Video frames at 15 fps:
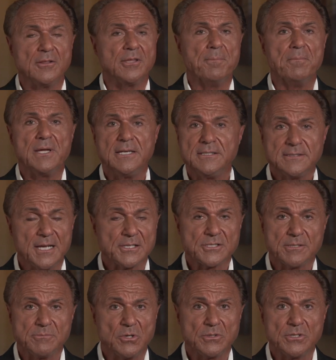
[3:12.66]
the many
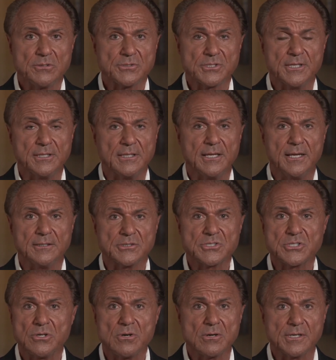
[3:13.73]
testimonials and, and
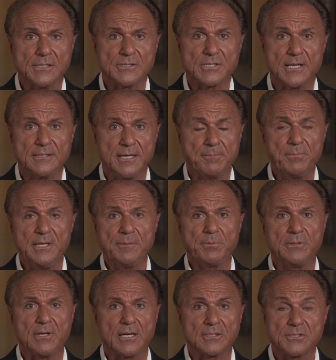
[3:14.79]
stories that
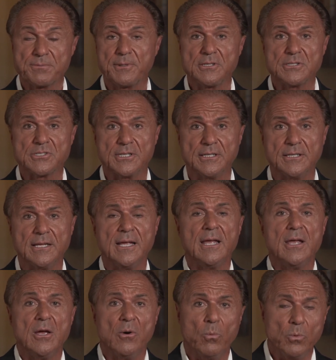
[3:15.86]
people are experiencing
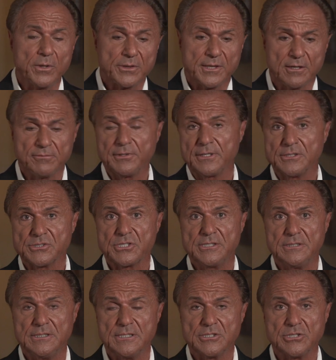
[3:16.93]
with their various
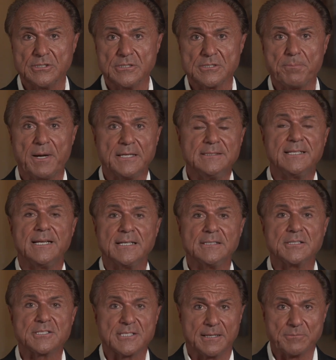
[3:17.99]
conditions by
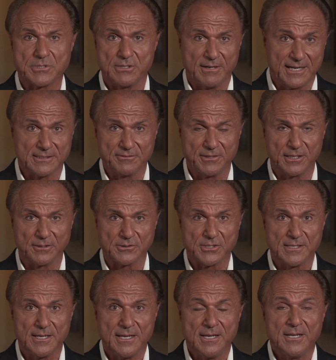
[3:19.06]
taking stem cell activators.
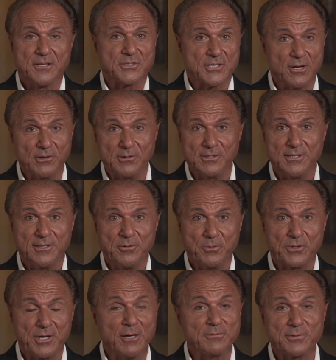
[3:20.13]
So
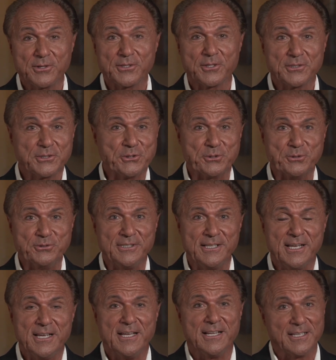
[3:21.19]
without further ado,
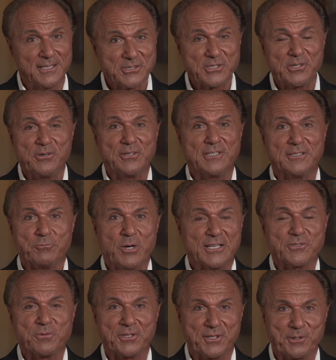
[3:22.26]
let's go in and
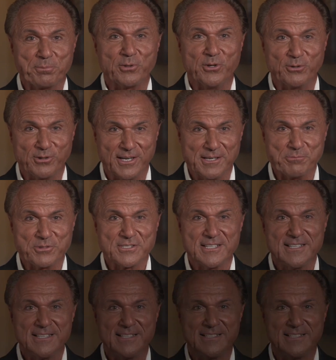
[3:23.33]
watch one of the programs.